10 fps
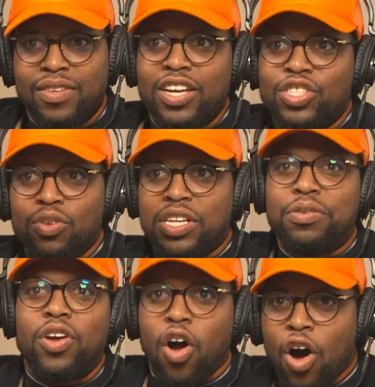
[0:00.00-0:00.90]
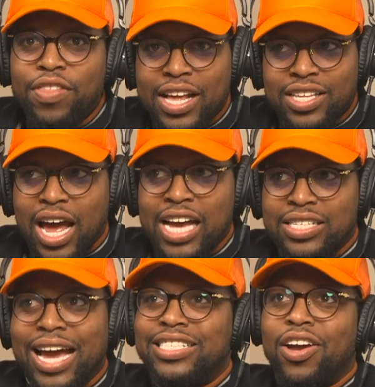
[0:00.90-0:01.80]
So literally all that I
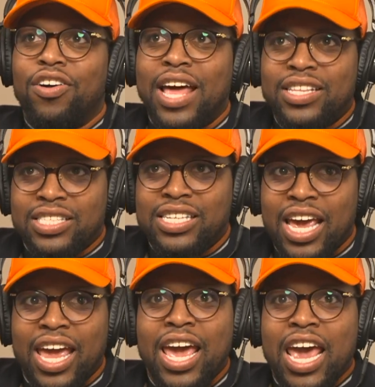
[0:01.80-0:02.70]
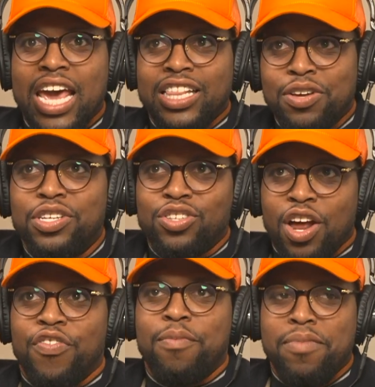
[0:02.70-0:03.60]
say all that to say, it literally
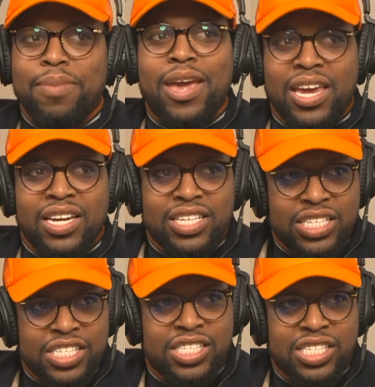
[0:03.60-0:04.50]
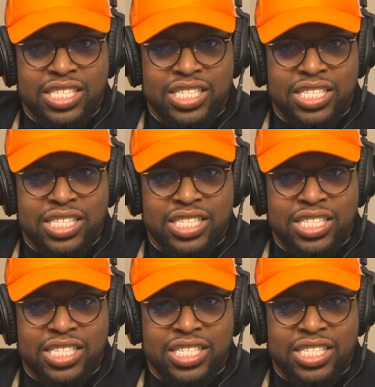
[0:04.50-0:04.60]
started from me making a decision to